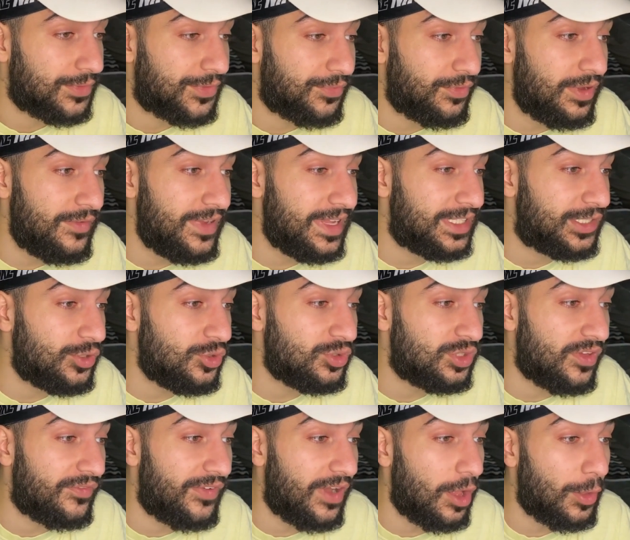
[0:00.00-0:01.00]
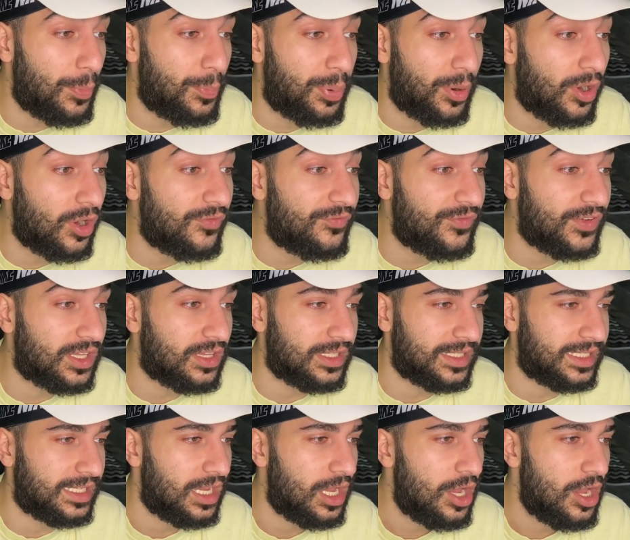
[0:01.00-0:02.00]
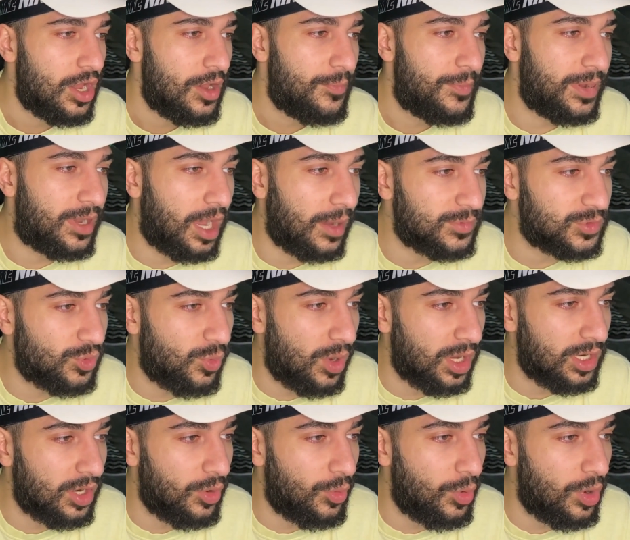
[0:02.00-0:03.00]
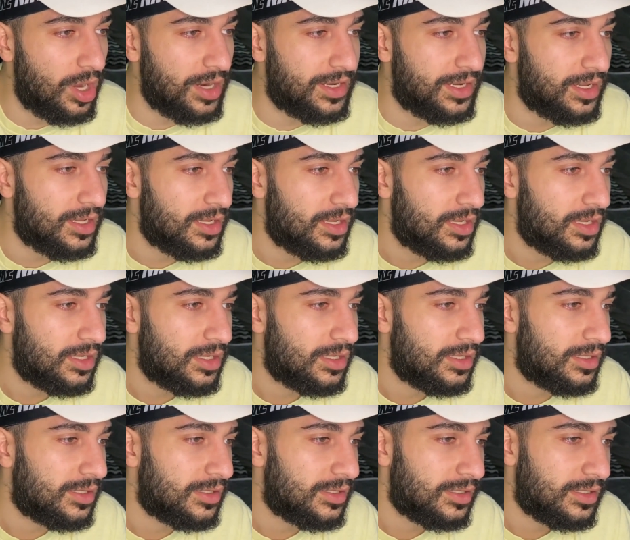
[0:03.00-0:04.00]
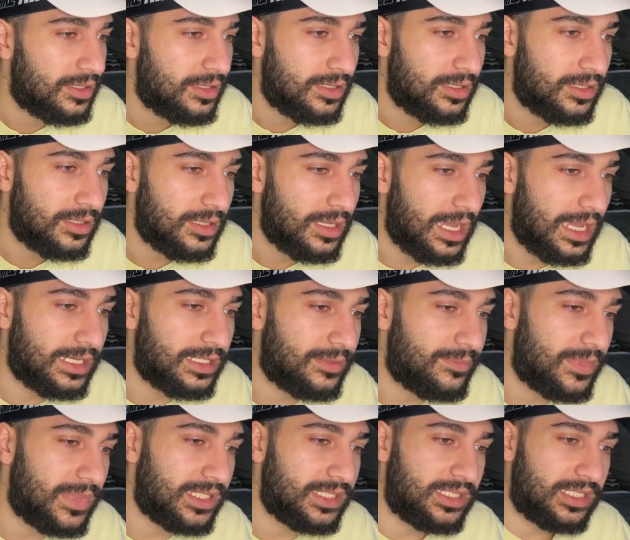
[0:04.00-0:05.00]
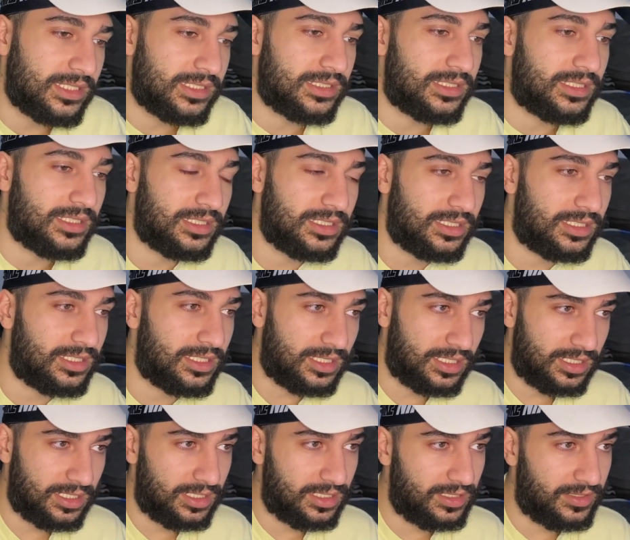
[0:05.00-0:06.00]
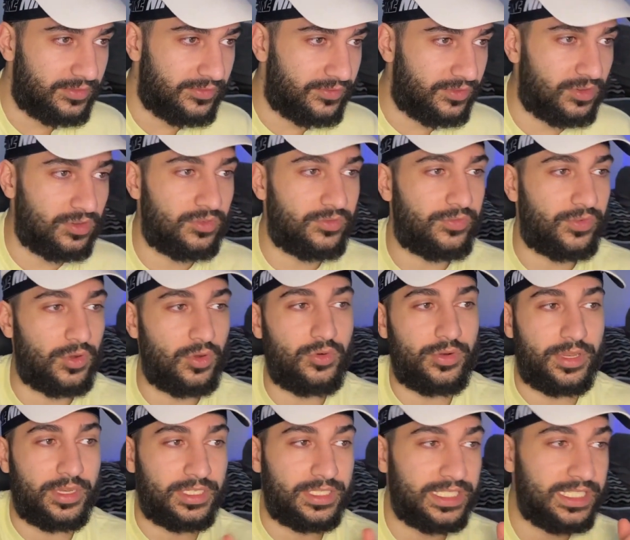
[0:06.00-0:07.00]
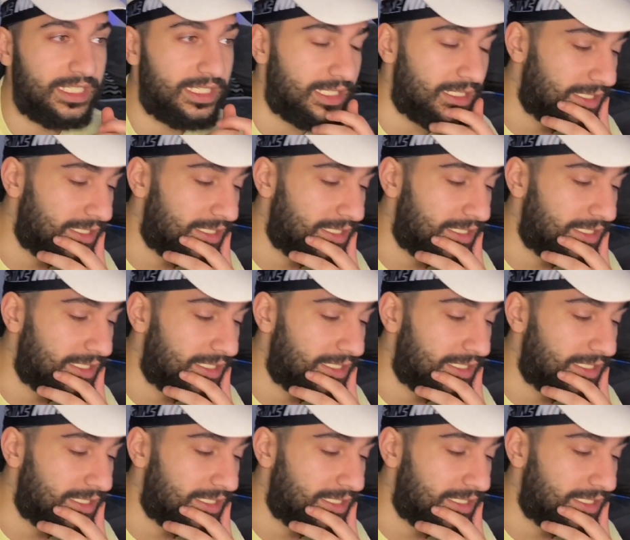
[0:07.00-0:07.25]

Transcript: three v two developed perfectly. Becomes one on one. And misses. Phil Foden, he,